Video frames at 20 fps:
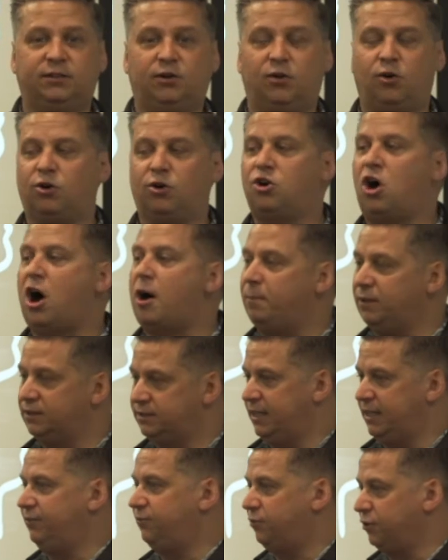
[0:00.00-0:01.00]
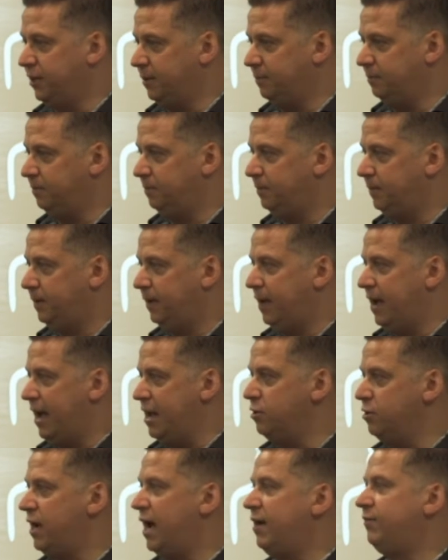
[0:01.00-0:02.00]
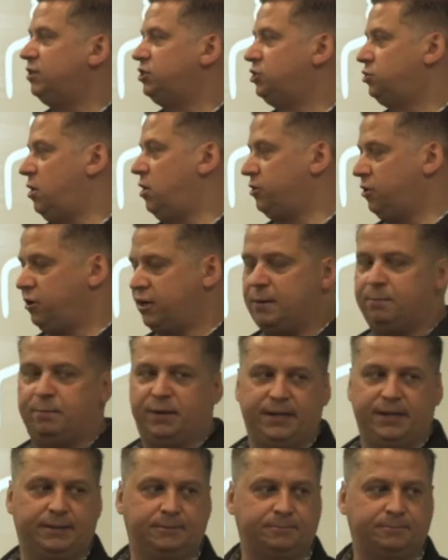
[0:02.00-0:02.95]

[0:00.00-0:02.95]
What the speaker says: or compensate for them, and you'll have a stronger company.